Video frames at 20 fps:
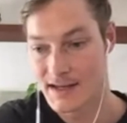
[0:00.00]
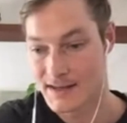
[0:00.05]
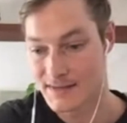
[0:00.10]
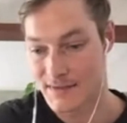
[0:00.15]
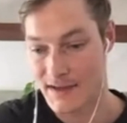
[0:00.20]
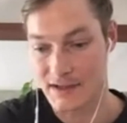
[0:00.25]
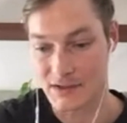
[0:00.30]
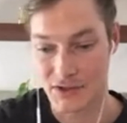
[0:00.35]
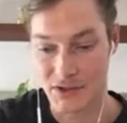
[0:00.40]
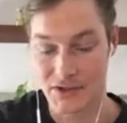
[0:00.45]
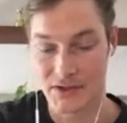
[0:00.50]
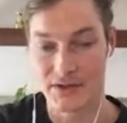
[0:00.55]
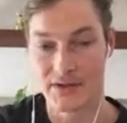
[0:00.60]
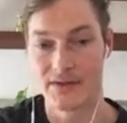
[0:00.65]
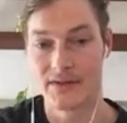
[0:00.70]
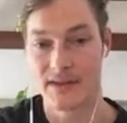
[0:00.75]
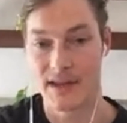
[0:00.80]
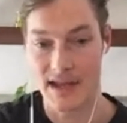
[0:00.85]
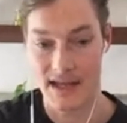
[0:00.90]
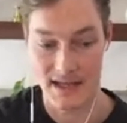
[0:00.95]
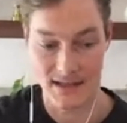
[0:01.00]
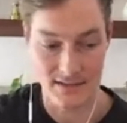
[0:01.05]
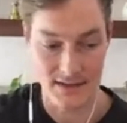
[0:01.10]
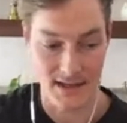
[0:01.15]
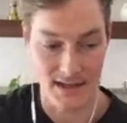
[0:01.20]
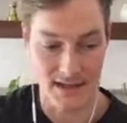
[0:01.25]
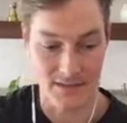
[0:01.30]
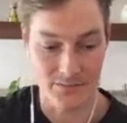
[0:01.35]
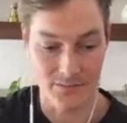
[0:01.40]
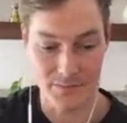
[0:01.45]
They learn,
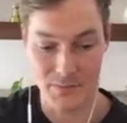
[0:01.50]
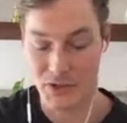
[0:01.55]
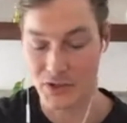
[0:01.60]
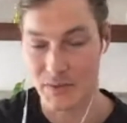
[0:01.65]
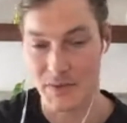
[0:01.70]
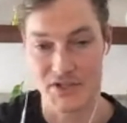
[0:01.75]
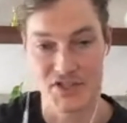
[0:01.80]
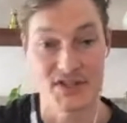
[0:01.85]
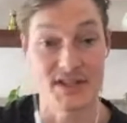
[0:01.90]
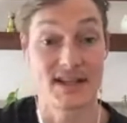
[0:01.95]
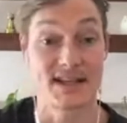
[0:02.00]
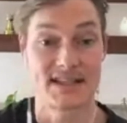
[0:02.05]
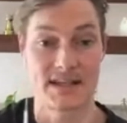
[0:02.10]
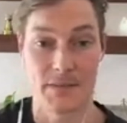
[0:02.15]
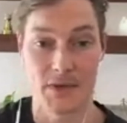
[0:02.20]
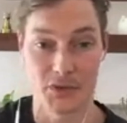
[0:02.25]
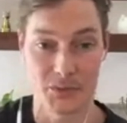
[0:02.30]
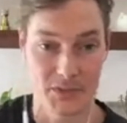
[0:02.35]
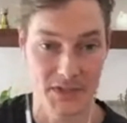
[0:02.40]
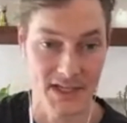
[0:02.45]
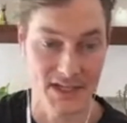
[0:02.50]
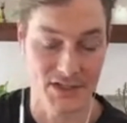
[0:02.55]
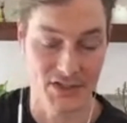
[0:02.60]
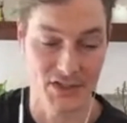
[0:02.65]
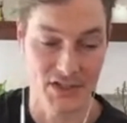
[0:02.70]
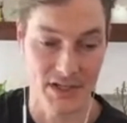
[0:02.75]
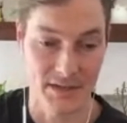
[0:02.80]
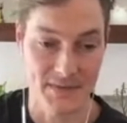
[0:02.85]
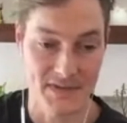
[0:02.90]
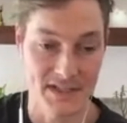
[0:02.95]
they build a bunch of things, they build
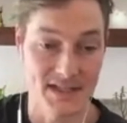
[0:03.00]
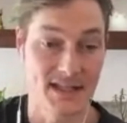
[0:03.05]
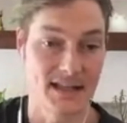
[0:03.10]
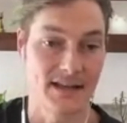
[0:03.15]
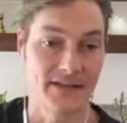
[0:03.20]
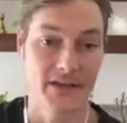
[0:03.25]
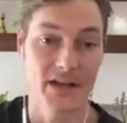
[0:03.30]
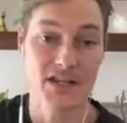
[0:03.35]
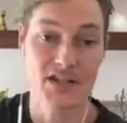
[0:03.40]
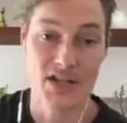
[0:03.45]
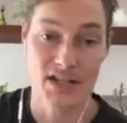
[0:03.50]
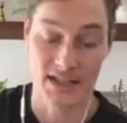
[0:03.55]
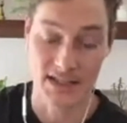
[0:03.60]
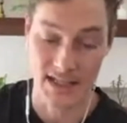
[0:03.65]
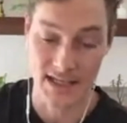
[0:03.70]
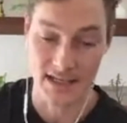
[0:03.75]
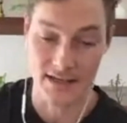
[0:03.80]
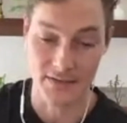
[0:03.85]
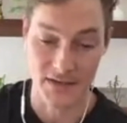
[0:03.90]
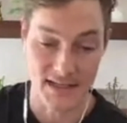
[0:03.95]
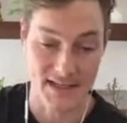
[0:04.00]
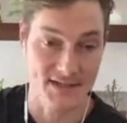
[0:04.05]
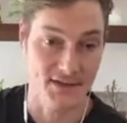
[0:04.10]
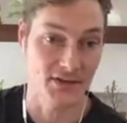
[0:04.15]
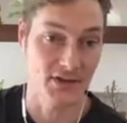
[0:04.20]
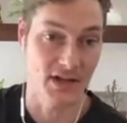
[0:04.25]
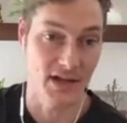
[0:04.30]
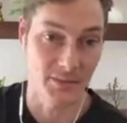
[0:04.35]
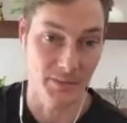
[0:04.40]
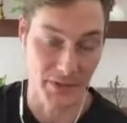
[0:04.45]
relationships, and then they eventually leave and they start
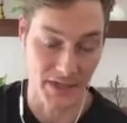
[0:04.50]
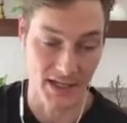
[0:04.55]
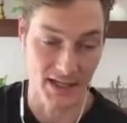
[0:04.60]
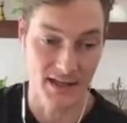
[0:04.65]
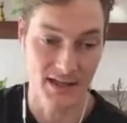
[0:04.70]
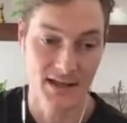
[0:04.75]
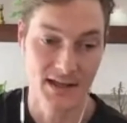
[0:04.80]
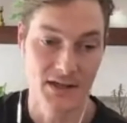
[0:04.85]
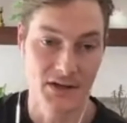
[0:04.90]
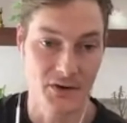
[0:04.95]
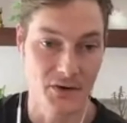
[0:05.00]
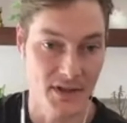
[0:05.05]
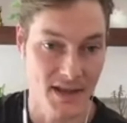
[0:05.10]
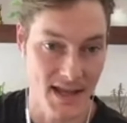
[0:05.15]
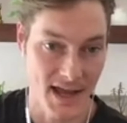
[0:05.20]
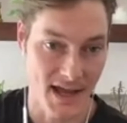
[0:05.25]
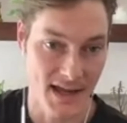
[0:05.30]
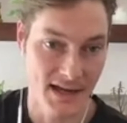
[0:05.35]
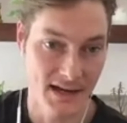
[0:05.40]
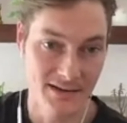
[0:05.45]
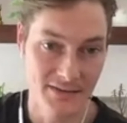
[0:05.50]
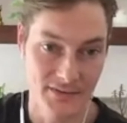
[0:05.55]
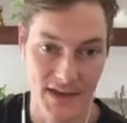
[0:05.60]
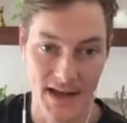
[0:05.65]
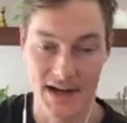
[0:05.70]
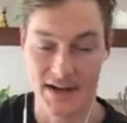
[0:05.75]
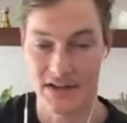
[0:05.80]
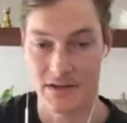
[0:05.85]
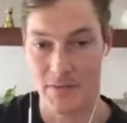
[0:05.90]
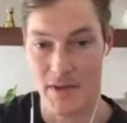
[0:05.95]
a company. Who do they hire? They
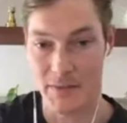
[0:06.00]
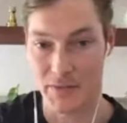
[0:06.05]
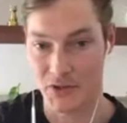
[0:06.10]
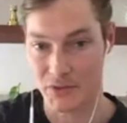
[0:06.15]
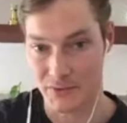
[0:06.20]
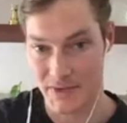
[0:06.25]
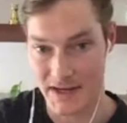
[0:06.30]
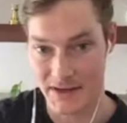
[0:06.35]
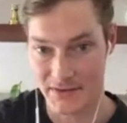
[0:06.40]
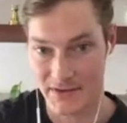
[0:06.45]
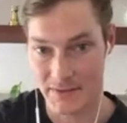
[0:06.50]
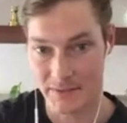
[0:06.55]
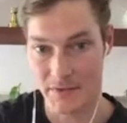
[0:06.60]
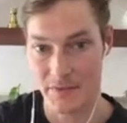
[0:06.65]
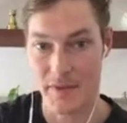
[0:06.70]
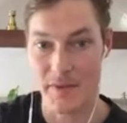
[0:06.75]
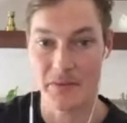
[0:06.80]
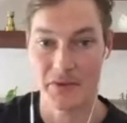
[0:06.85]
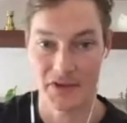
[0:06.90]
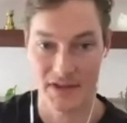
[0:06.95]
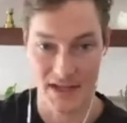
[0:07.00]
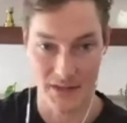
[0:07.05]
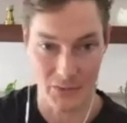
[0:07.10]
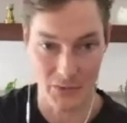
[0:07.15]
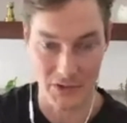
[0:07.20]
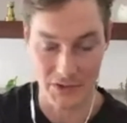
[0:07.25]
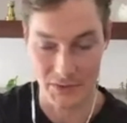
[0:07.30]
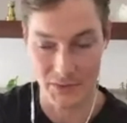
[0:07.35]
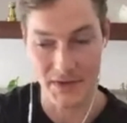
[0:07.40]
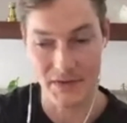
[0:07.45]
hire the people around them, the people that they
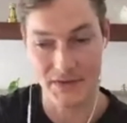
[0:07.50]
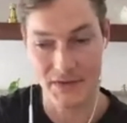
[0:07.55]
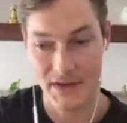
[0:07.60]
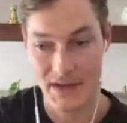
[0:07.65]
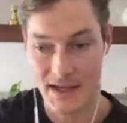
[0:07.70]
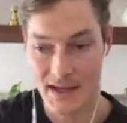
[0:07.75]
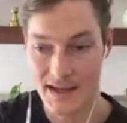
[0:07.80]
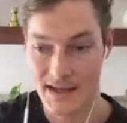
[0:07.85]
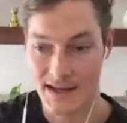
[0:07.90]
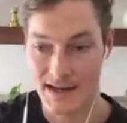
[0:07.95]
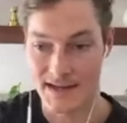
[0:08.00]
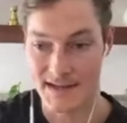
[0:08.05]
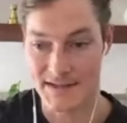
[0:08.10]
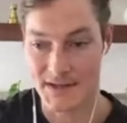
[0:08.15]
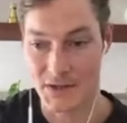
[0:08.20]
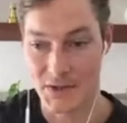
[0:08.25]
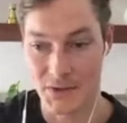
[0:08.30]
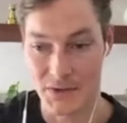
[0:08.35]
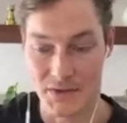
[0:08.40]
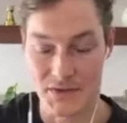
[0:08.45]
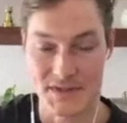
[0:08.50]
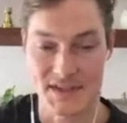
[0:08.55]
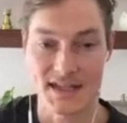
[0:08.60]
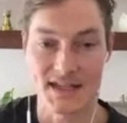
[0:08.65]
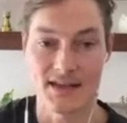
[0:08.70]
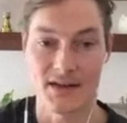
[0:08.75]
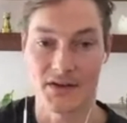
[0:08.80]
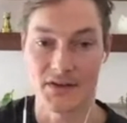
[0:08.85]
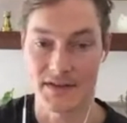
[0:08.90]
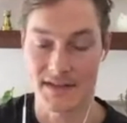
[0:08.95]
worked with. And so you
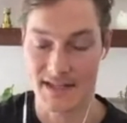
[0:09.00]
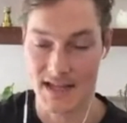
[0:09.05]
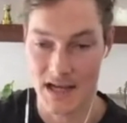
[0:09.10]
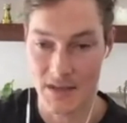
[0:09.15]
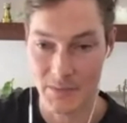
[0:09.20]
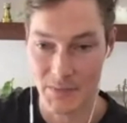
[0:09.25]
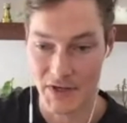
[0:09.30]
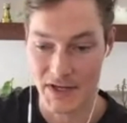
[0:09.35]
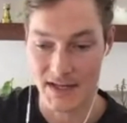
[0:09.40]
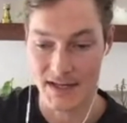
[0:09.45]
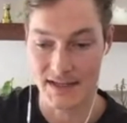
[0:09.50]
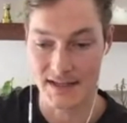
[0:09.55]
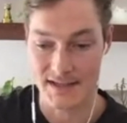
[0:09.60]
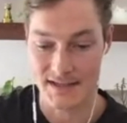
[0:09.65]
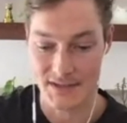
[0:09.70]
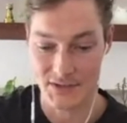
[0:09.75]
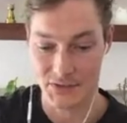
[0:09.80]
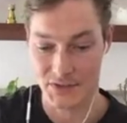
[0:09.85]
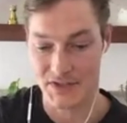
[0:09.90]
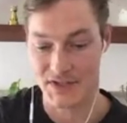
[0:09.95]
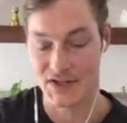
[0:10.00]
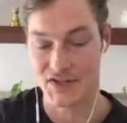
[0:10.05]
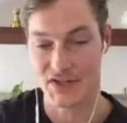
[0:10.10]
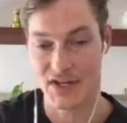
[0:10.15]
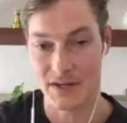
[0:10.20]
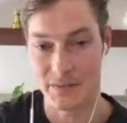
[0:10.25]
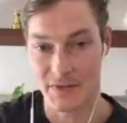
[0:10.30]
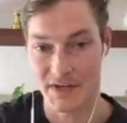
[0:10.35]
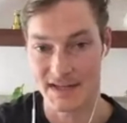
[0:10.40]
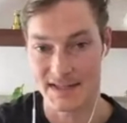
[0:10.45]
see all these companies, early stage
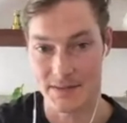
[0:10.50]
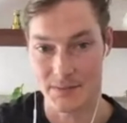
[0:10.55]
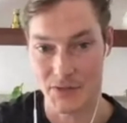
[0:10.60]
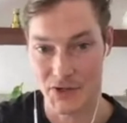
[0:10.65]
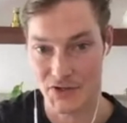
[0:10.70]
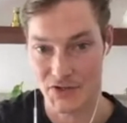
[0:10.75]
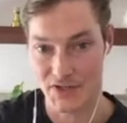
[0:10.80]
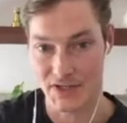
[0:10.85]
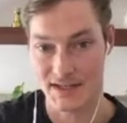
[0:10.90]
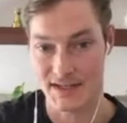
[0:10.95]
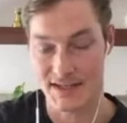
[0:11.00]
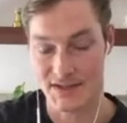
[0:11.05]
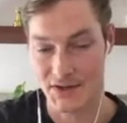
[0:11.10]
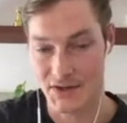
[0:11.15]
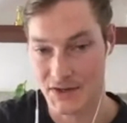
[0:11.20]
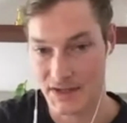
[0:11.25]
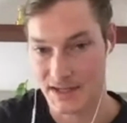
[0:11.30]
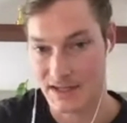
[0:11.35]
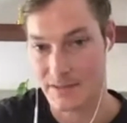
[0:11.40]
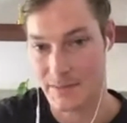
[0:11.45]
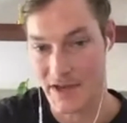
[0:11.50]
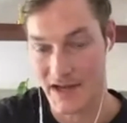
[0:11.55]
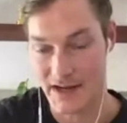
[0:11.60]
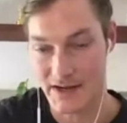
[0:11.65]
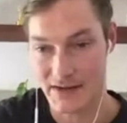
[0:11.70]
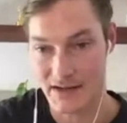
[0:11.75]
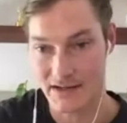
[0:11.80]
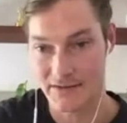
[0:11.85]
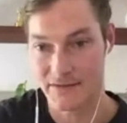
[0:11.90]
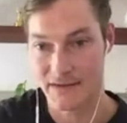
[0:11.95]
companies, emerging and starting in the Bay
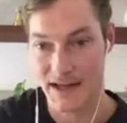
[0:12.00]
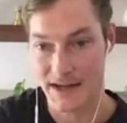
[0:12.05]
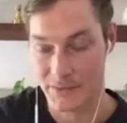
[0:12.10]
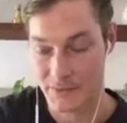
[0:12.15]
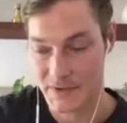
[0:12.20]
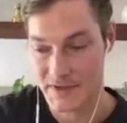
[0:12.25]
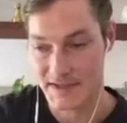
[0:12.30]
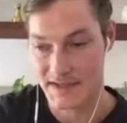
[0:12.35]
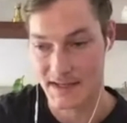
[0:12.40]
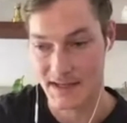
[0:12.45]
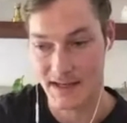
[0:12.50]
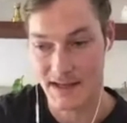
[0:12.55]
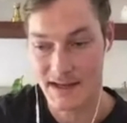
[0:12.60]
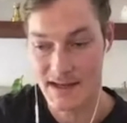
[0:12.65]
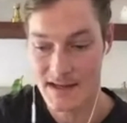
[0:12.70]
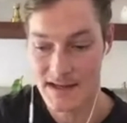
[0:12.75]
Area for that reason.